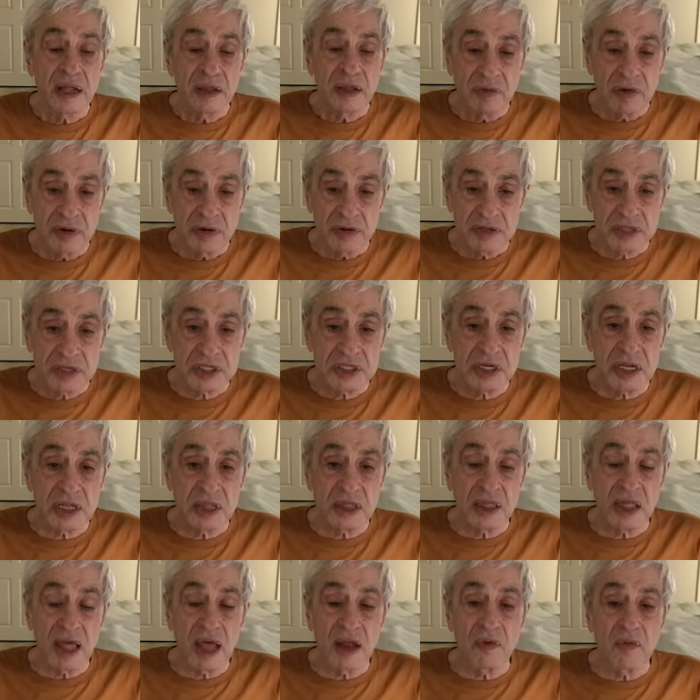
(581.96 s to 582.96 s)
When you
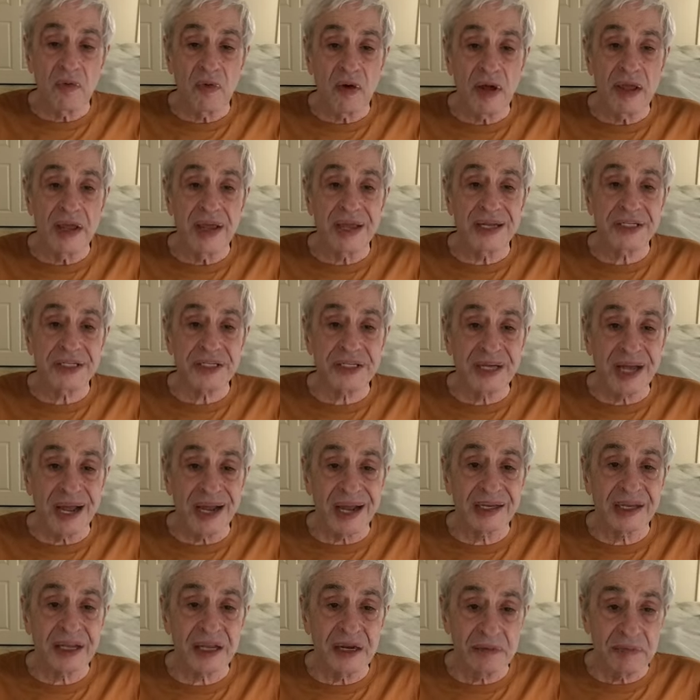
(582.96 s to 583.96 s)
sit that way, it's
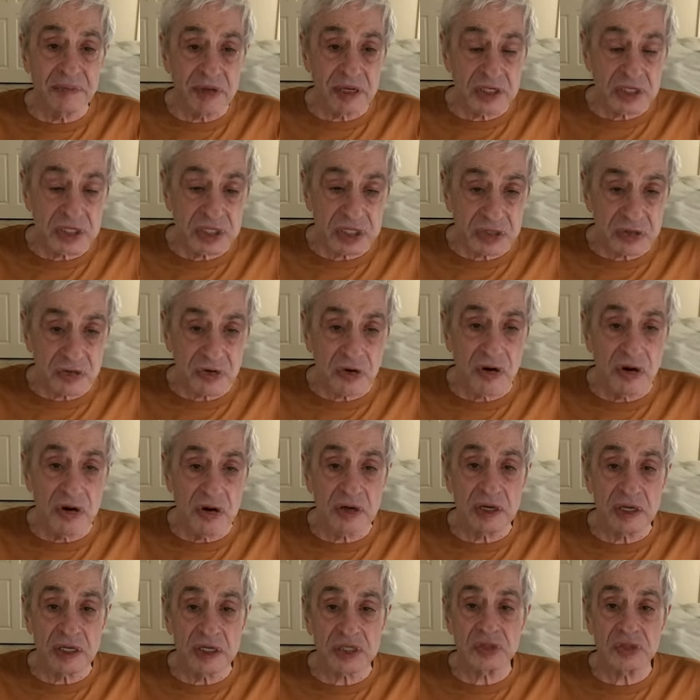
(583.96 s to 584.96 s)
not going to be as
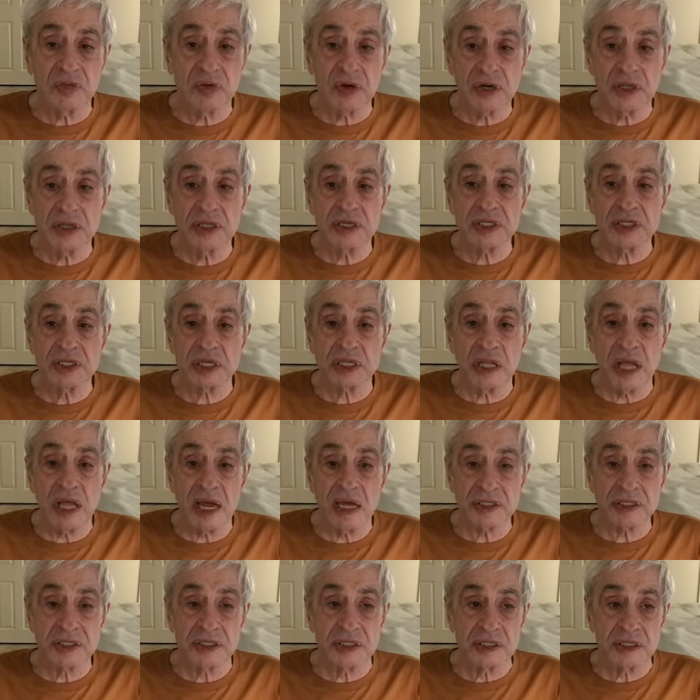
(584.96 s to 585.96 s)
strong as one of these
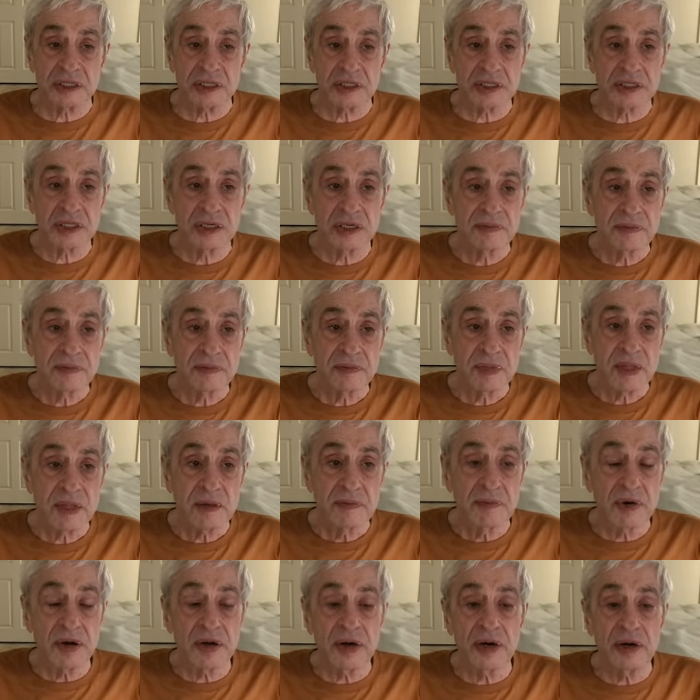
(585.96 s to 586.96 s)
classes
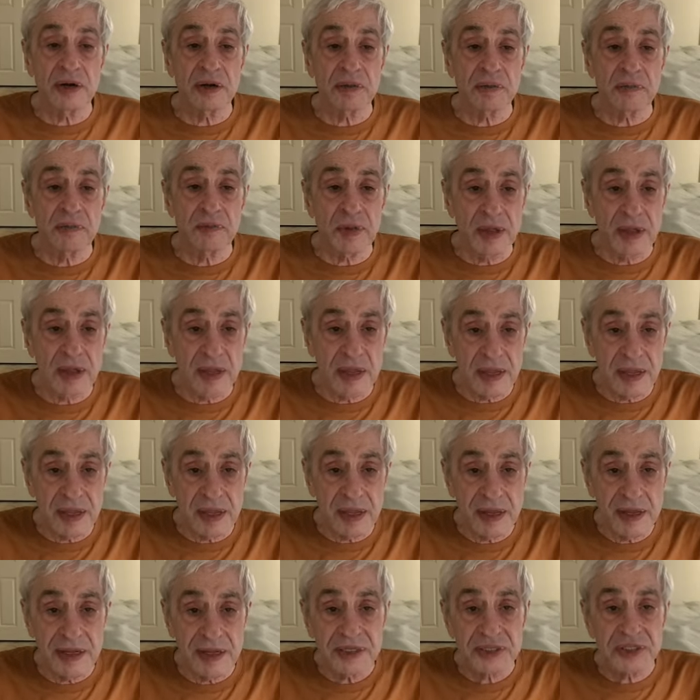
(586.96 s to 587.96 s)
but it'll
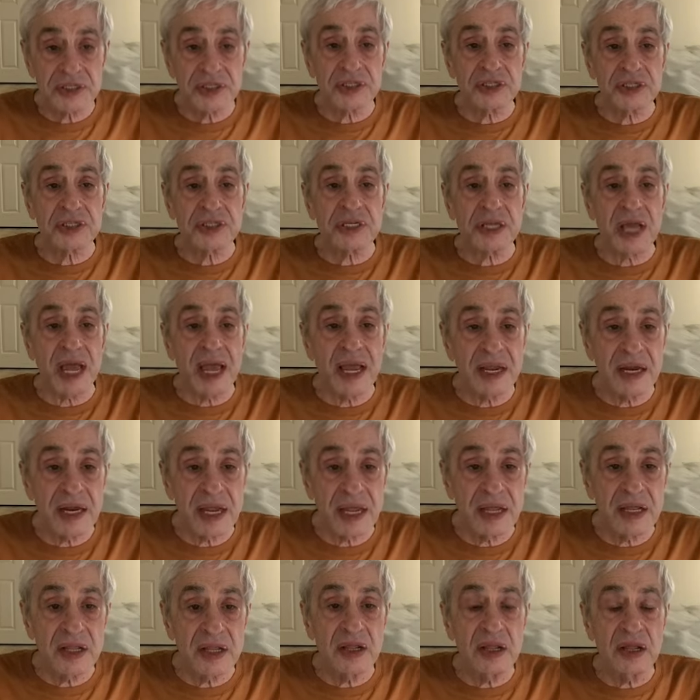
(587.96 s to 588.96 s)
be
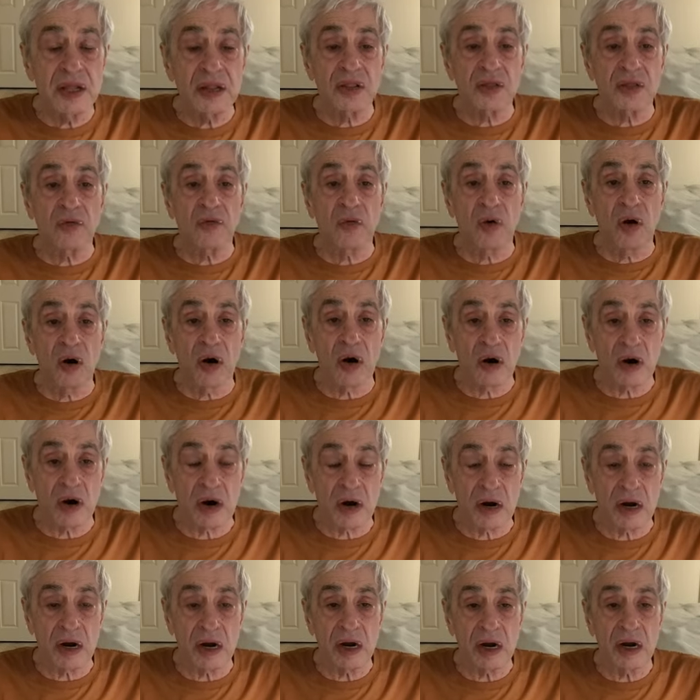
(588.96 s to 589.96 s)
sustaining the
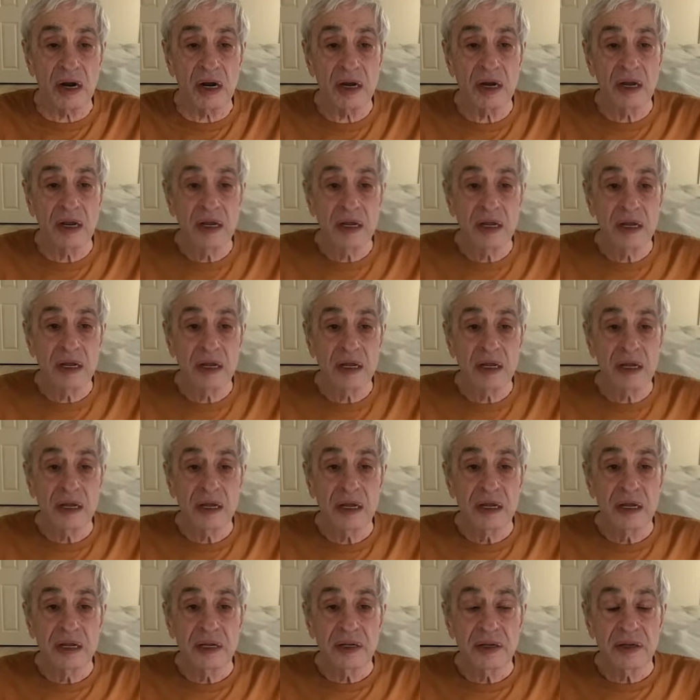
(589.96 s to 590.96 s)
work.
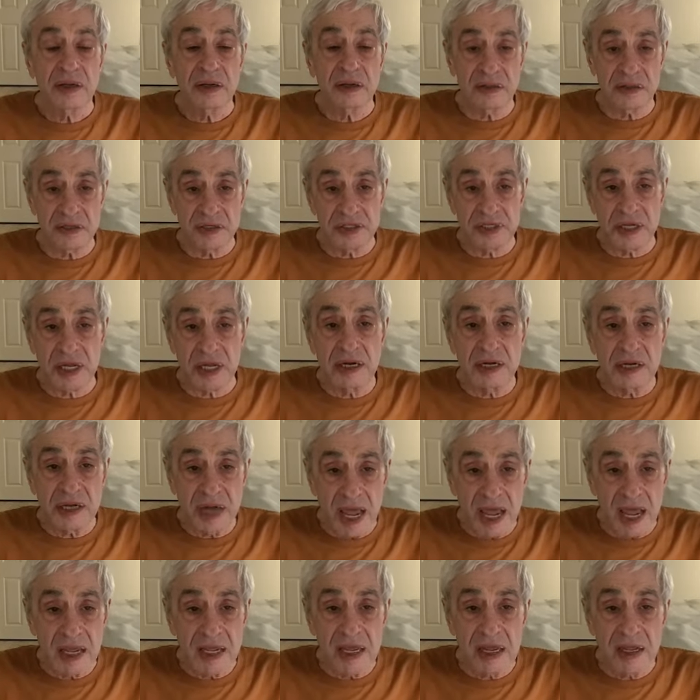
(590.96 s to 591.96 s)
You understand?
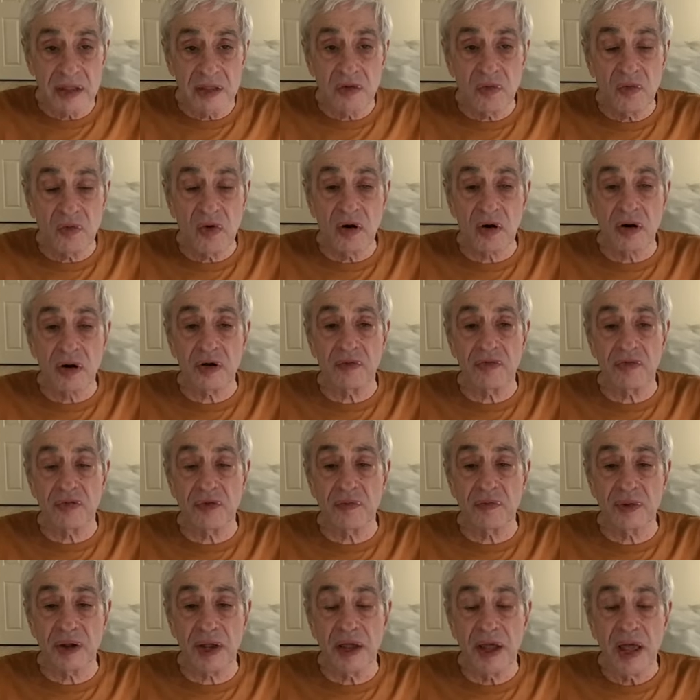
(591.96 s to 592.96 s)
Taking the work
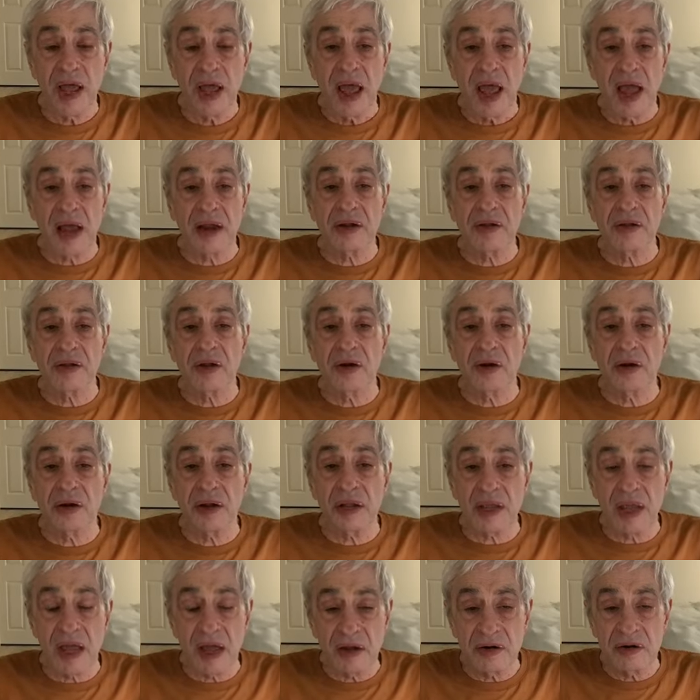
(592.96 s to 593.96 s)
from day and
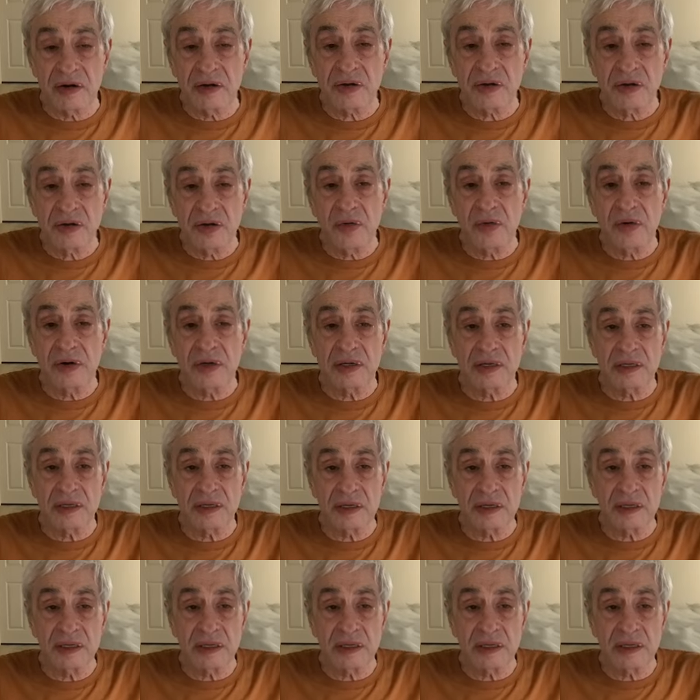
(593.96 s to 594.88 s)
learning how to do it